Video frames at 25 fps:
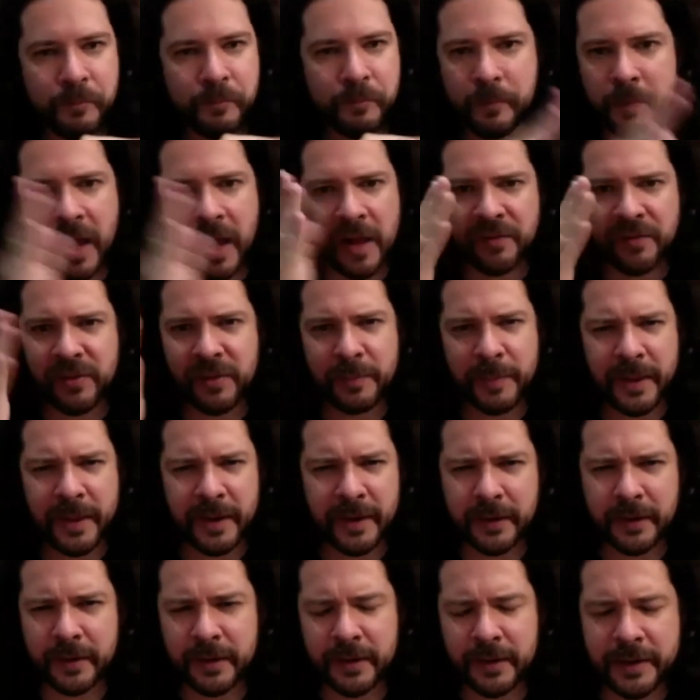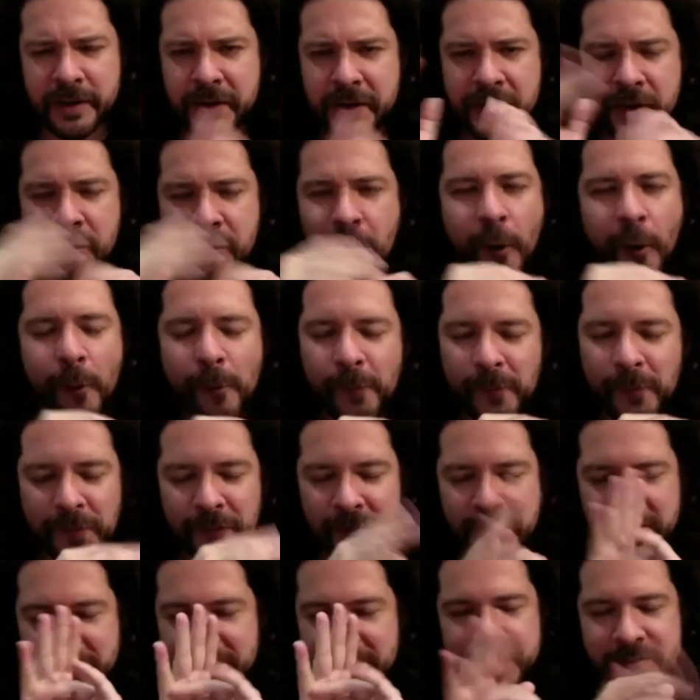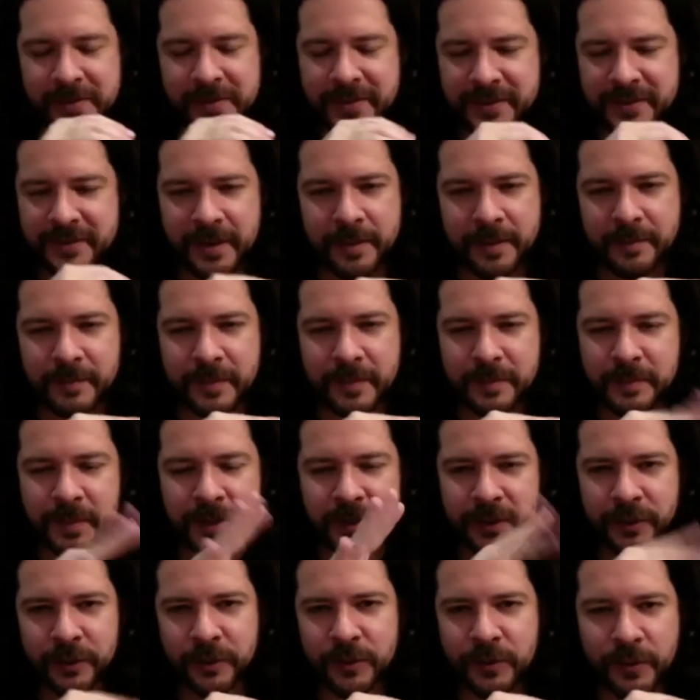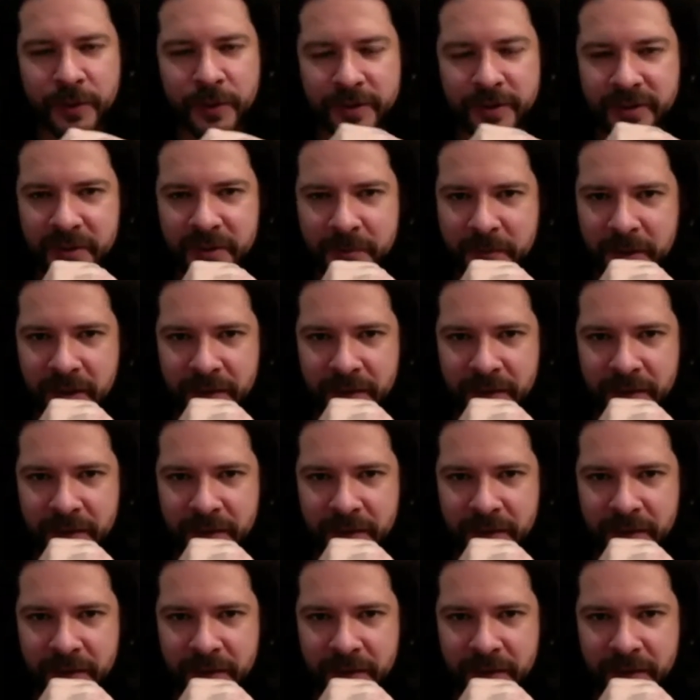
alphabetically and all. Like, I'm, I'm a little crazy about